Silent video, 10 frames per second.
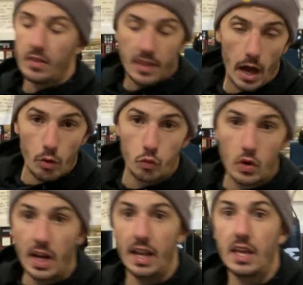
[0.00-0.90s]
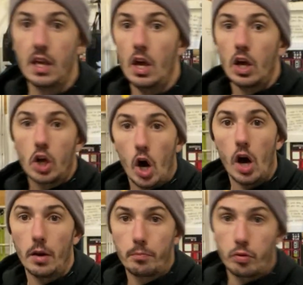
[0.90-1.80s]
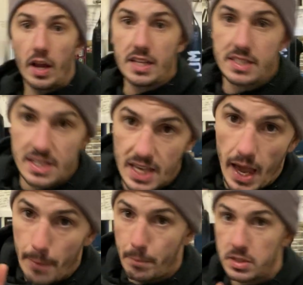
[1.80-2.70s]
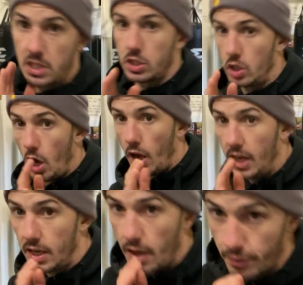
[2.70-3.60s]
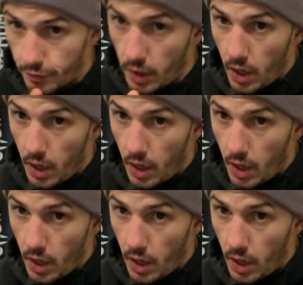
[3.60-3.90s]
that I really can't praise this hand position highly enough.